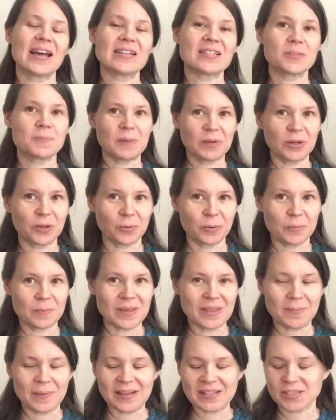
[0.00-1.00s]
a spindle would
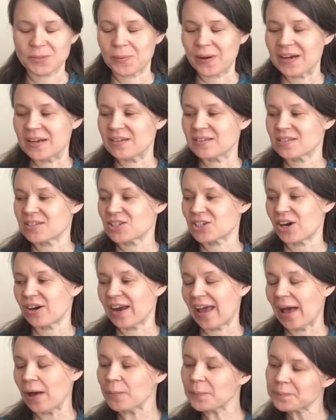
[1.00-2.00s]
be the best way to
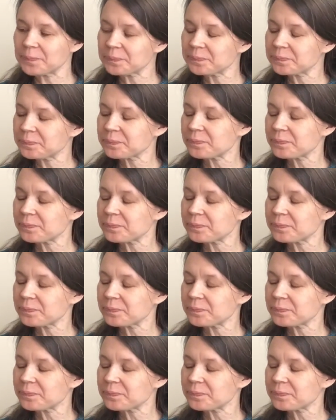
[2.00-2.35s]
start out.